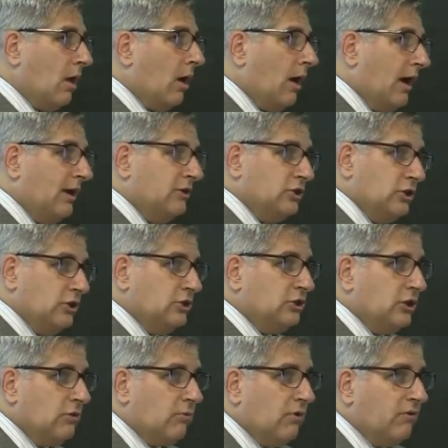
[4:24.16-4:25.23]

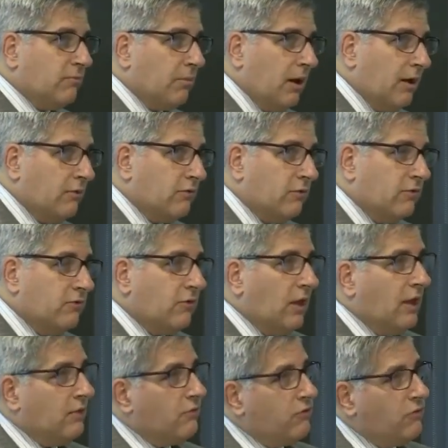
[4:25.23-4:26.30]
IgG responses,
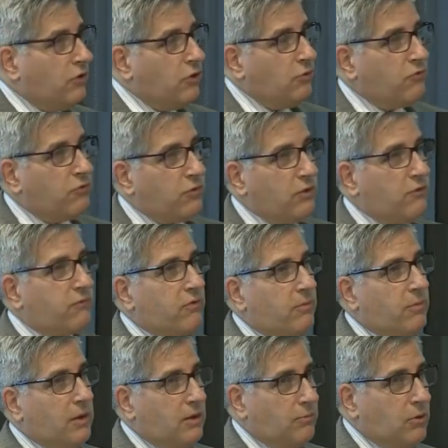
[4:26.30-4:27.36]
it's usually from
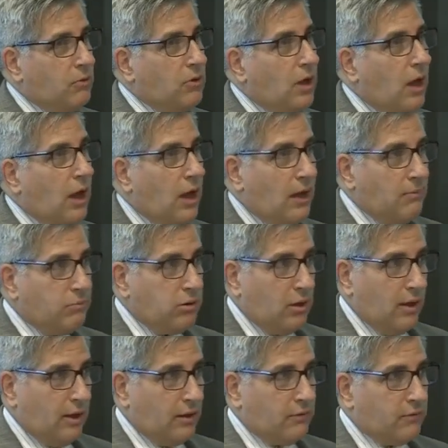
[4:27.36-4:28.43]
an immune
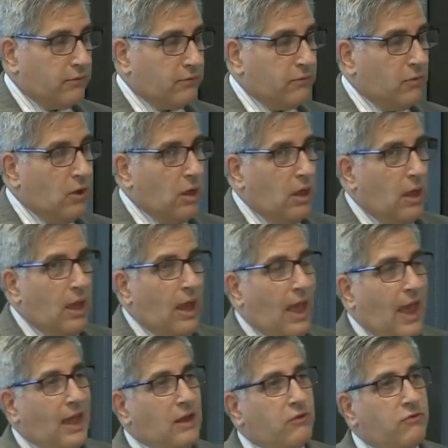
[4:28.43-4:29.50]
complex,
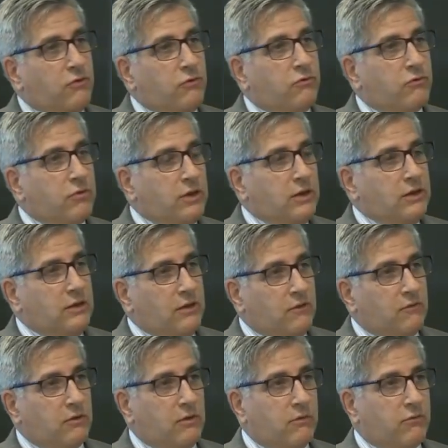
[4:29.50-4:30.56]
and it's usually
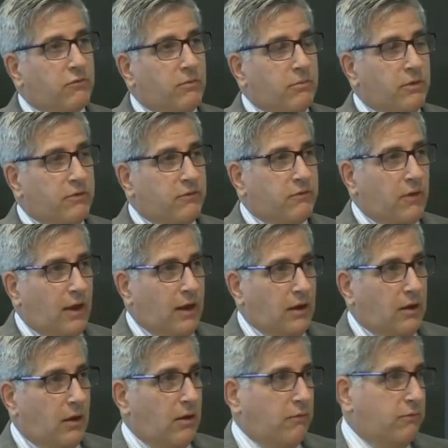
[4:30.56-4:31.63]
distant from the site
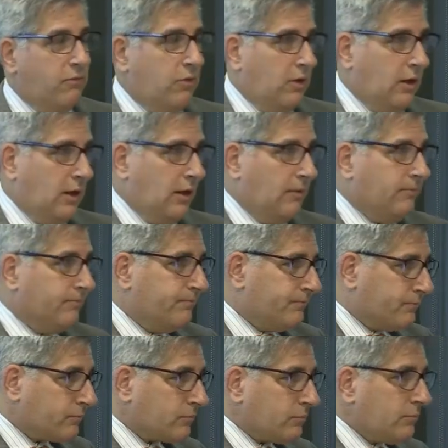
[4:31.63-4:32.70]
of the
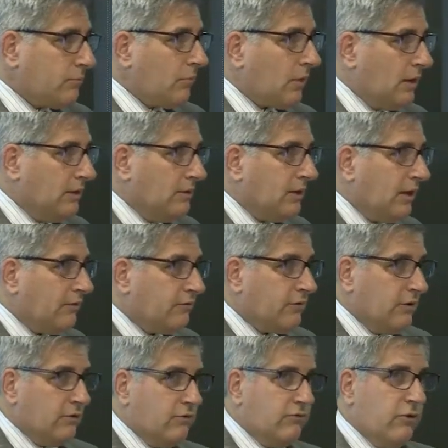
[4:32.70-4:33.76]

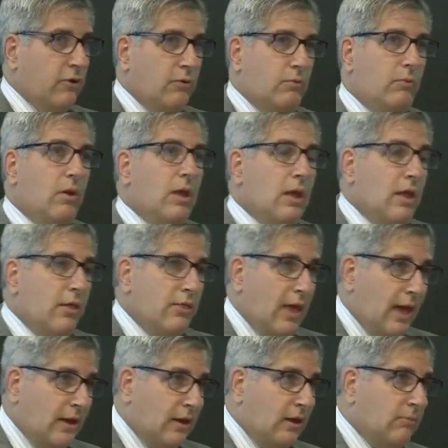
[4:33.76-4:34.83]
intestine. So
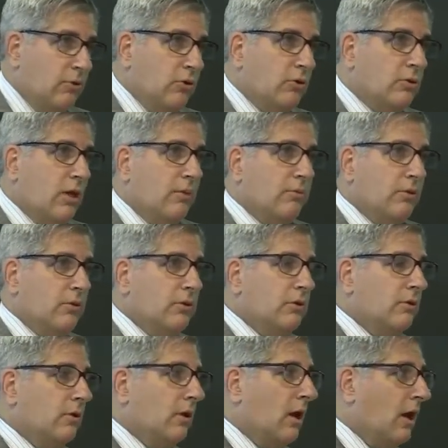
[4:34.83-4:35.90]
that
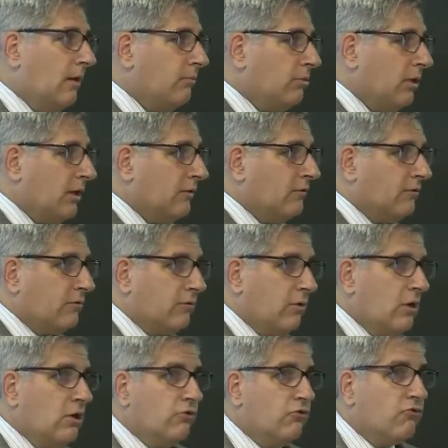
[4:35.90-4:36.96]
immunoglobulin complex
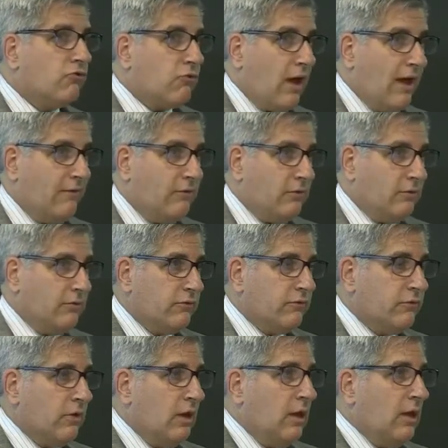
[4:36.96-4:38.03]
travels,
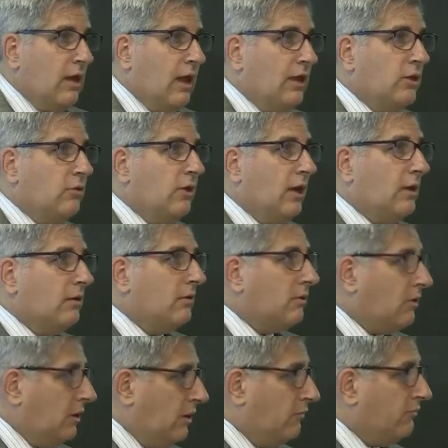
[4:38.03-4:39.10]
and you get
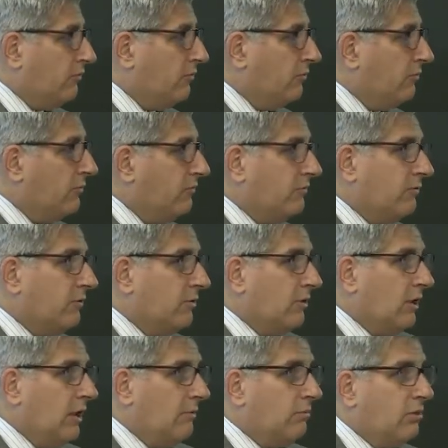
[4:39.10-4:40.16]
issues
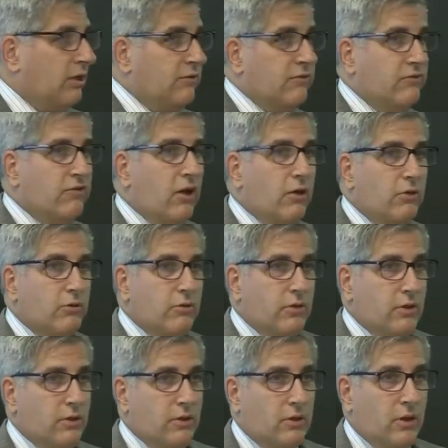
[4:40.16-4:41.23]
in places other
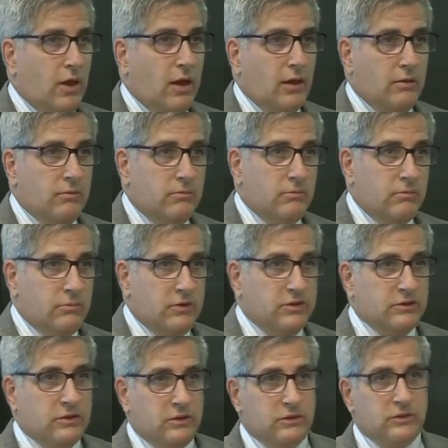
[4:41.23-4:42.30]
than the gut,
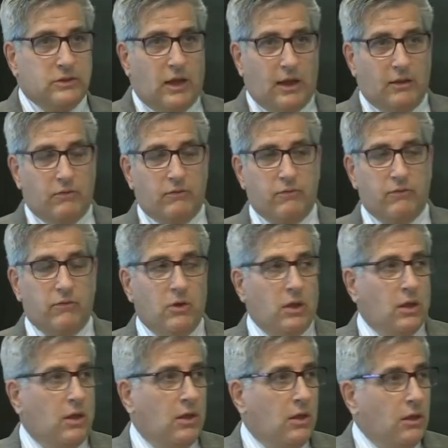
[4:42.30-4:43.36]
distant sites.
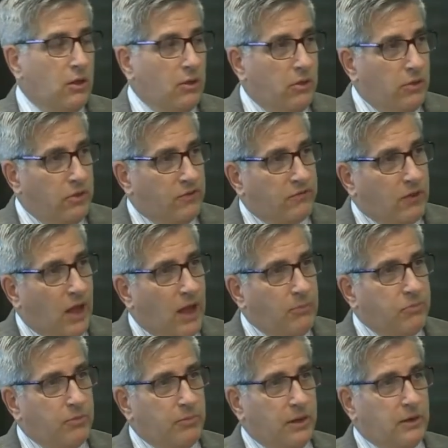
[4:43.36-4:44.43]
This
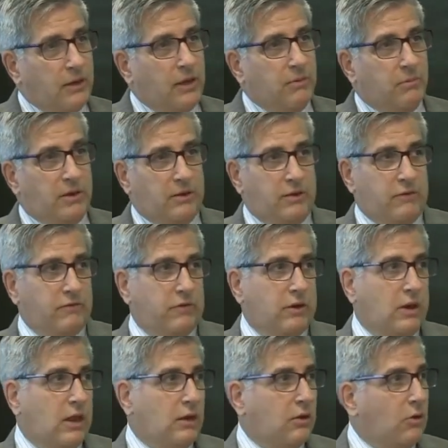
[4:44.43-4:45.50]
complement can be
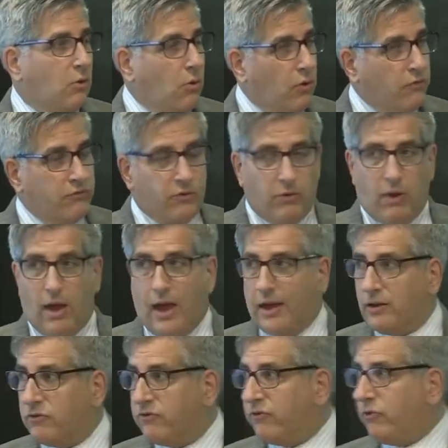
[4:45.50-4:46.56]
distant and can also
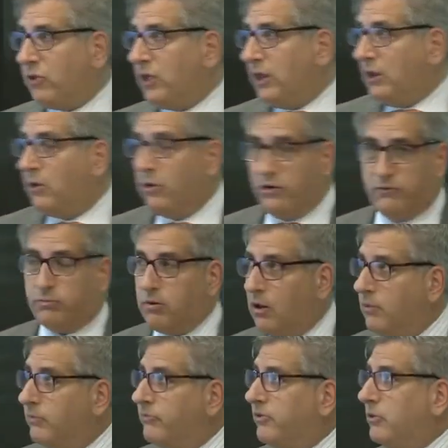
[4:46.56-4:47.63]
actually cause
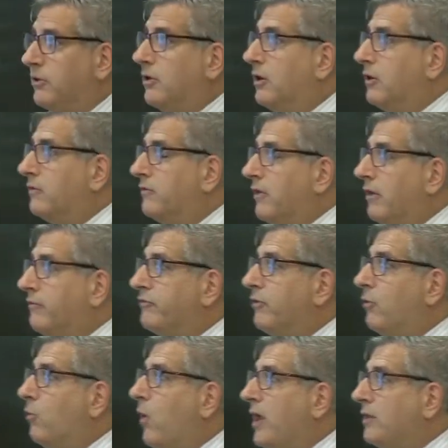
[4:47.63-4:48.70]
problems in the gut itself. So
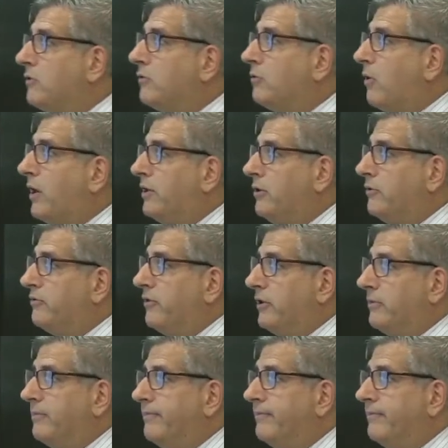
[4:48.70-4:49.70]
when do I use it?